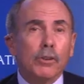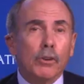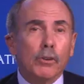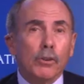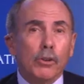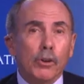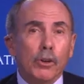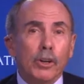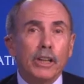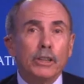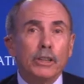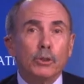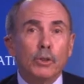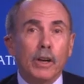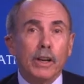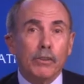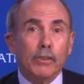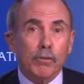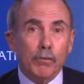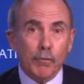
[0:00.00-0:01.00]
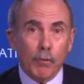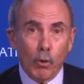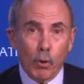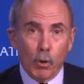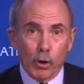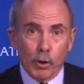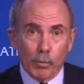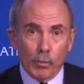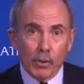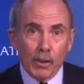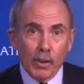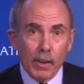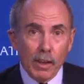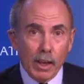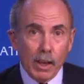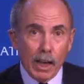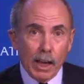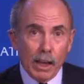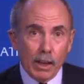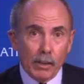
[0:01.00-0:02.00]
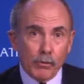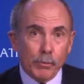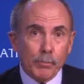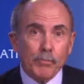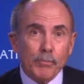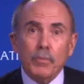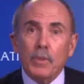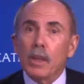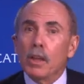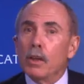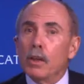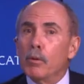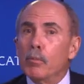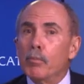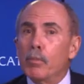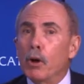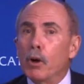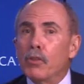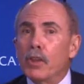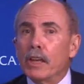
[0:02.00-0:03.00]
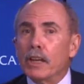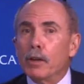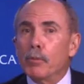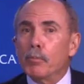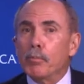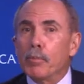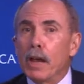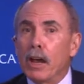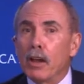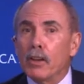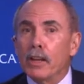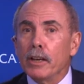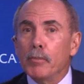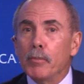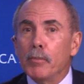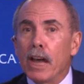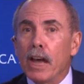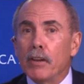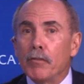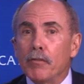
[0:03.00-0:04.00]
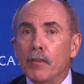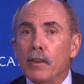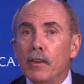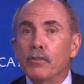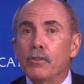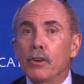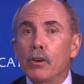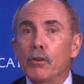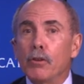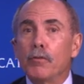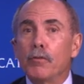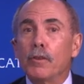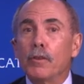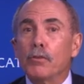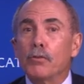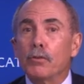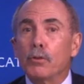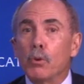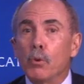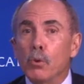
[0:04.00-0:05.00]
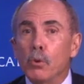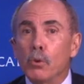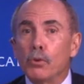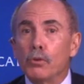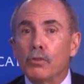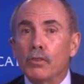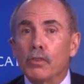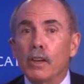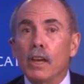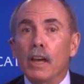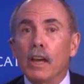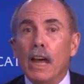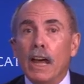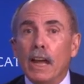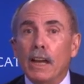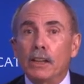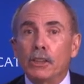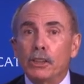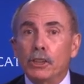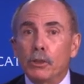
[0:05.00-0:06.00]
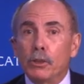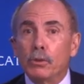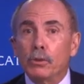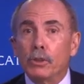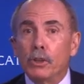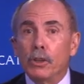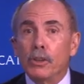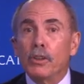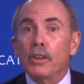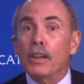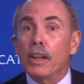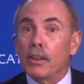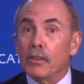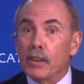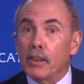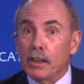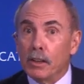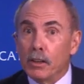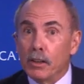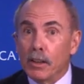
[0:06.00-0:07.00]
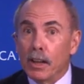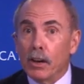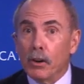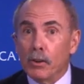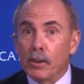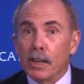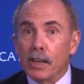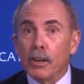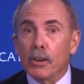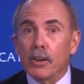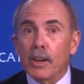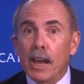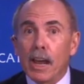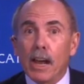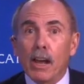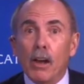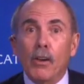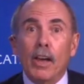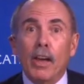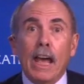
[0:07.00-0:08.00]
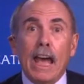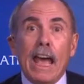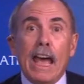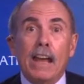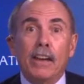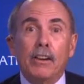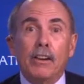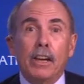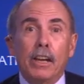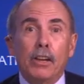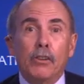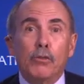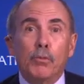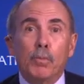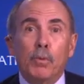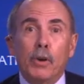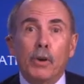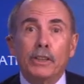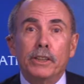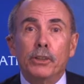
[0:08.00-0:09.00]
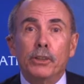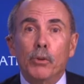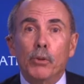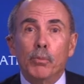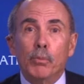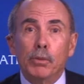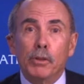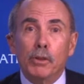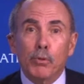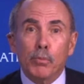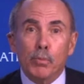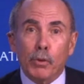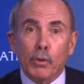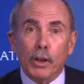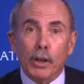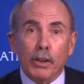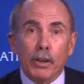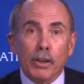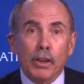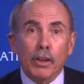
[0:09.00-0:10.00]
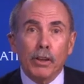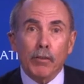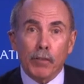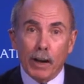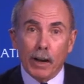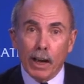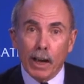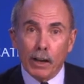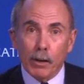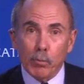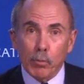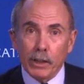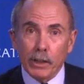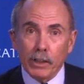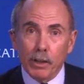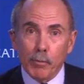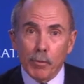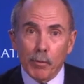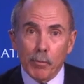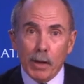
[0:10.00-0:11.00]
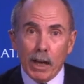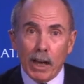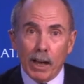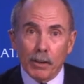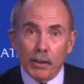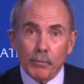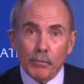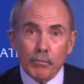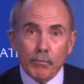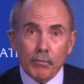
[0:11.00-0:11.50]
to Learning Transformed as both a compelling manifesto for the schools and children that are needed now, and an inspirational blueprint for how to bring them about.